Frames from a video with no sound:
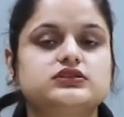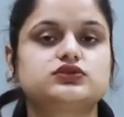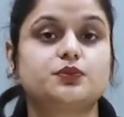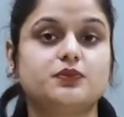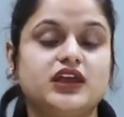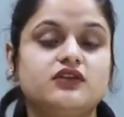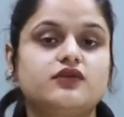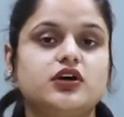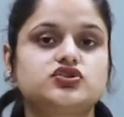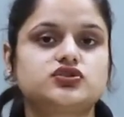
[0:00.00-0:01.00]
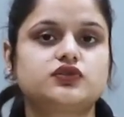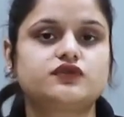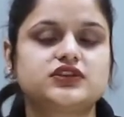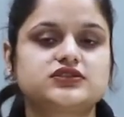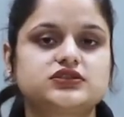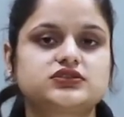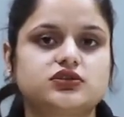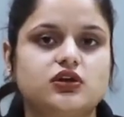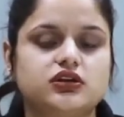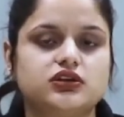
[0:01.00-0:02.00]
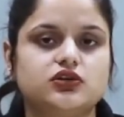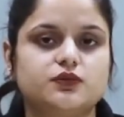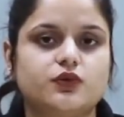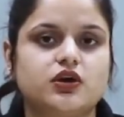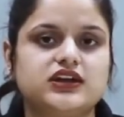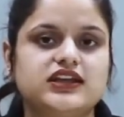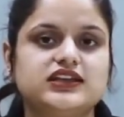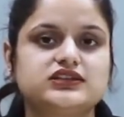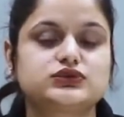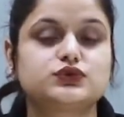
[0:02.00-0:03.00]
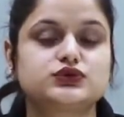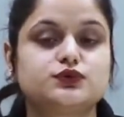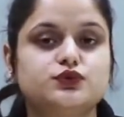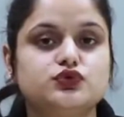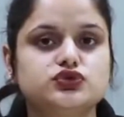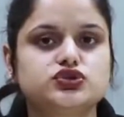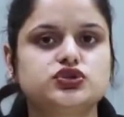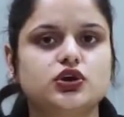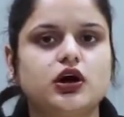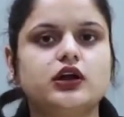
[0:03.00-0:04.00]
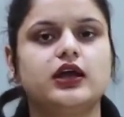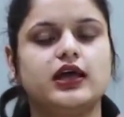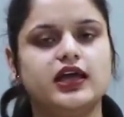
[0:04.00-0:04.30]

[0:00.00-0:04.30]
So main function of testosterone in your body is to boost your